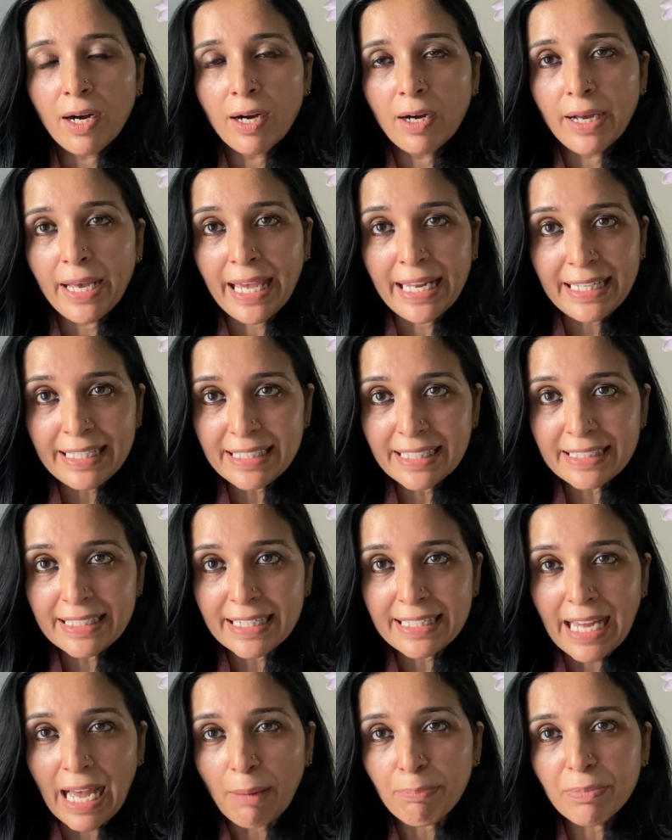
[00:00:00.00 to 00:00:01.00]
anything
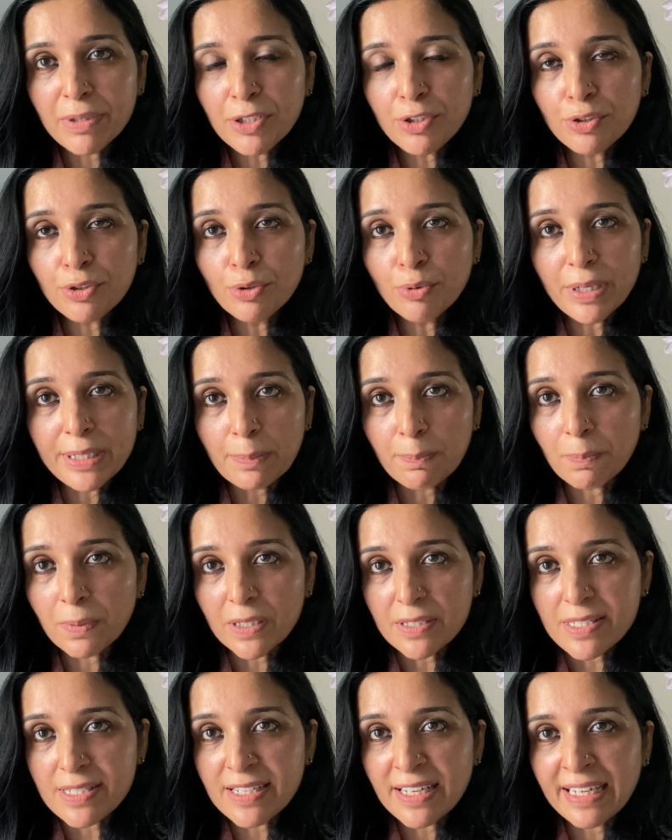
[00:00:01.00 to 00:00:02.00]
that happened to you at a
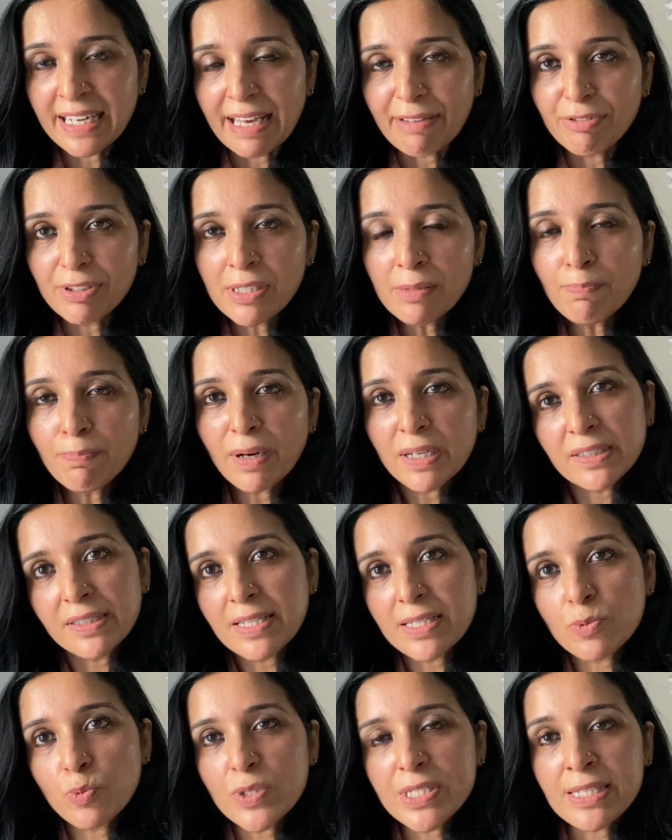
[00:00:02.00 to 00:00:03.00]
personal level, but
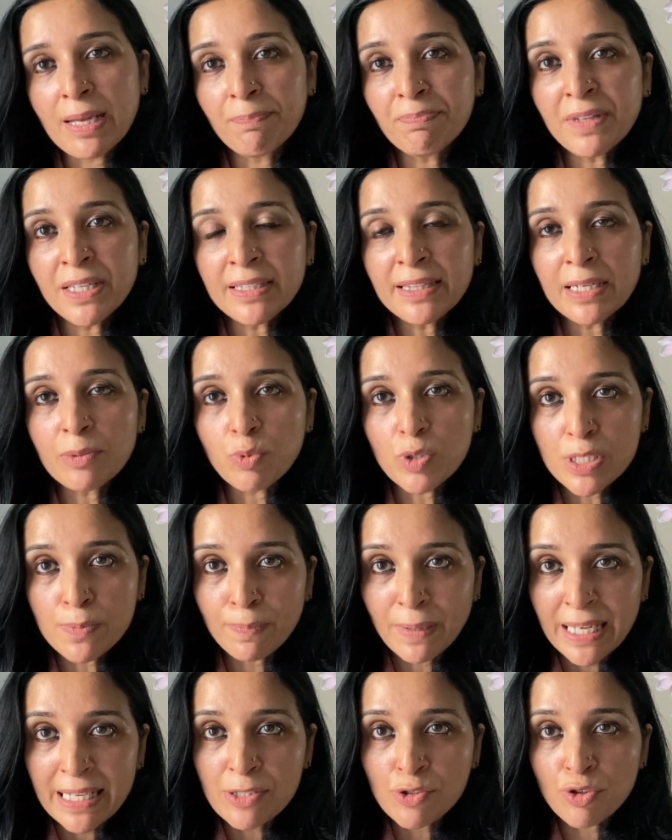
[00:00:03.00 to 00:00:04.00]
this was something that was
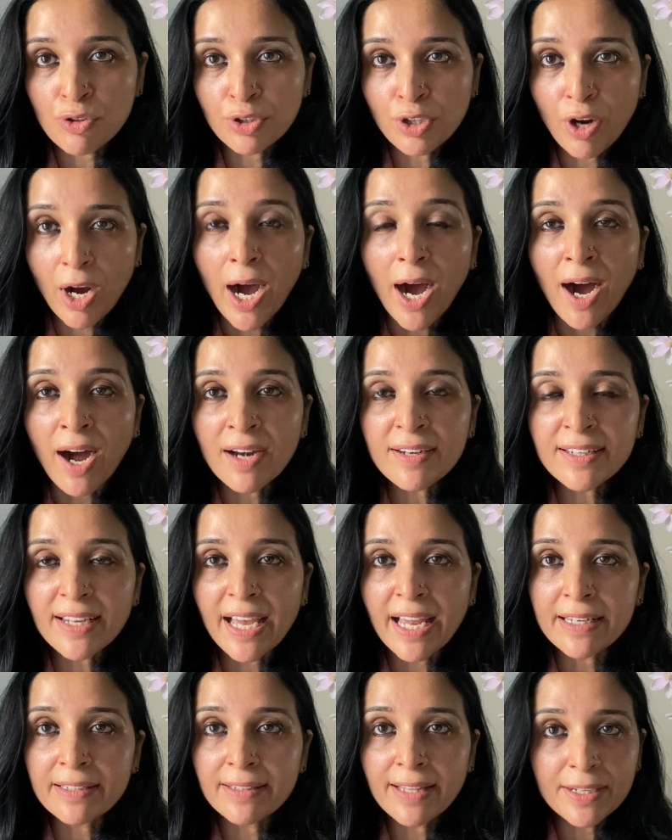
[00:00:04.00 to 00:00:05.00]
placed on your heart
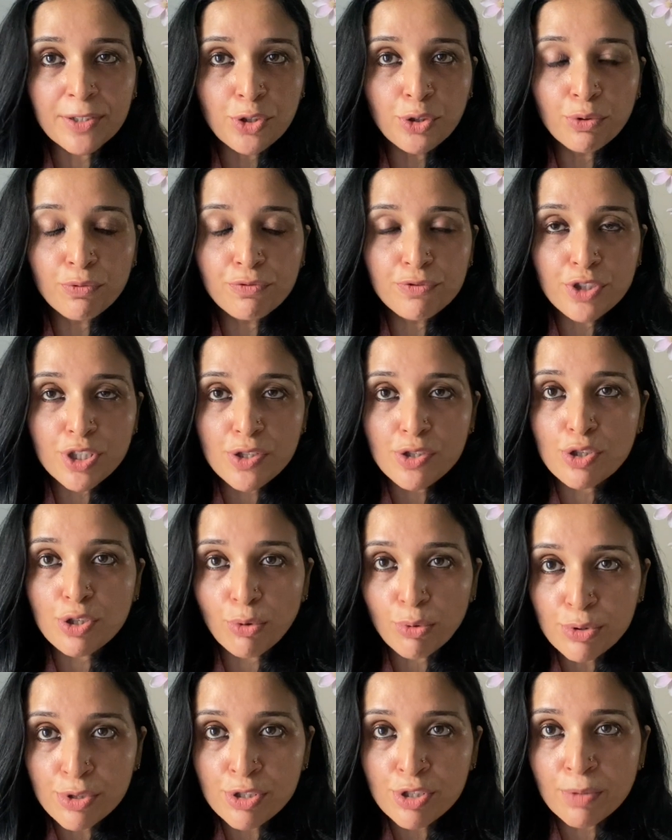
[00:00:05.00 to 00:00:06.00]
and that you've just
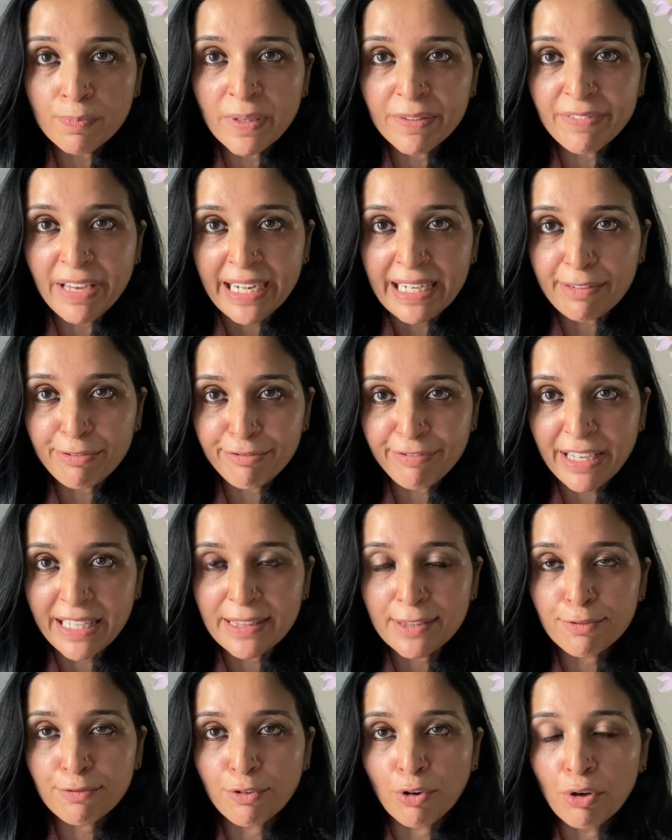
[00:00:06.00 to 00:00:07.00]
chosen to be very
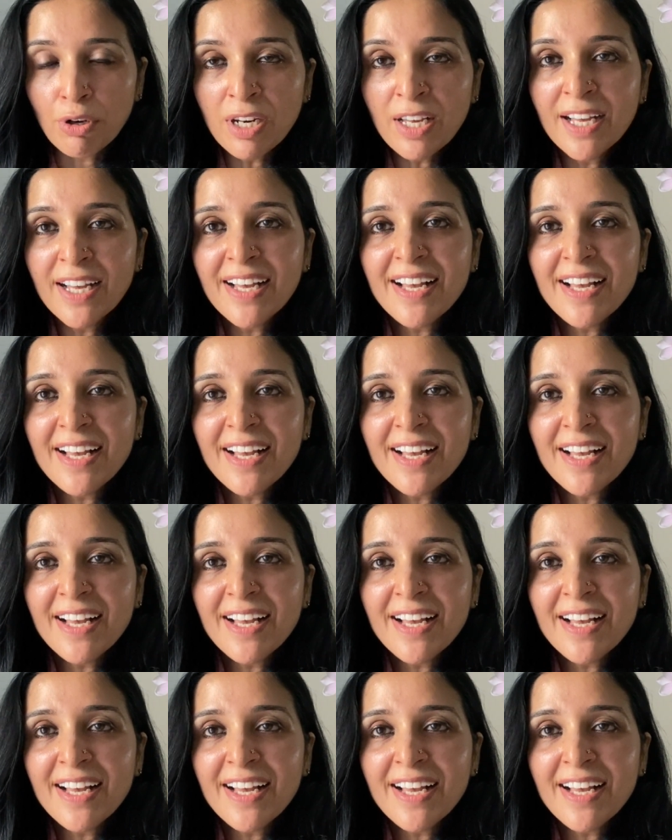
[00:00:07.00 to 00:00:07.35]
faithful.